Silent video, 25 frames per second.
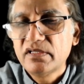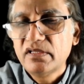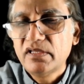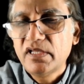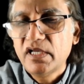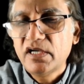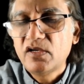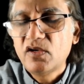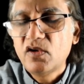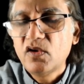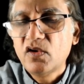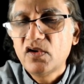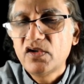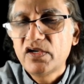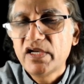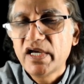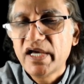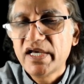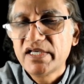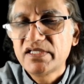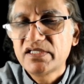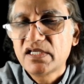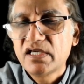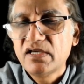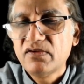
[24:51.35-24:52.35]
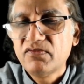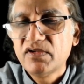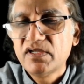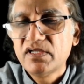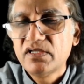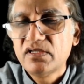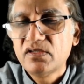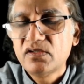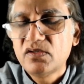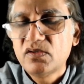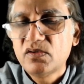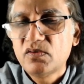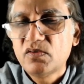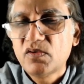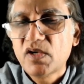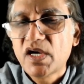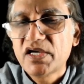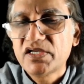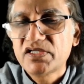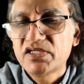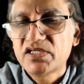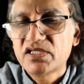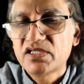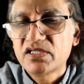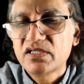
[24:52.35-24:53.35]
that God has given to
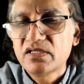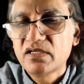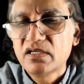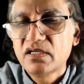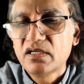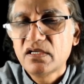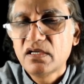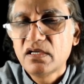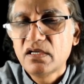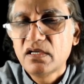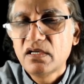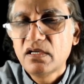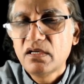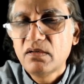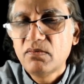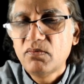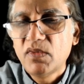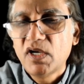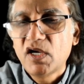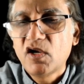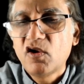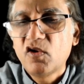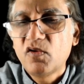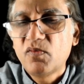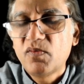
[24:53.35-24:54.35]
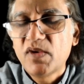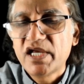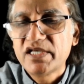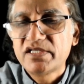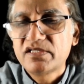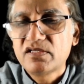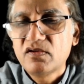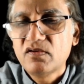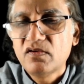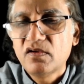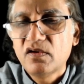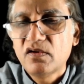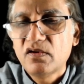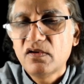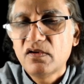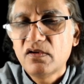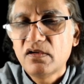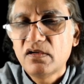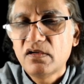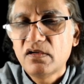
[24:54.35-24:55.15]
us. May God bless you all.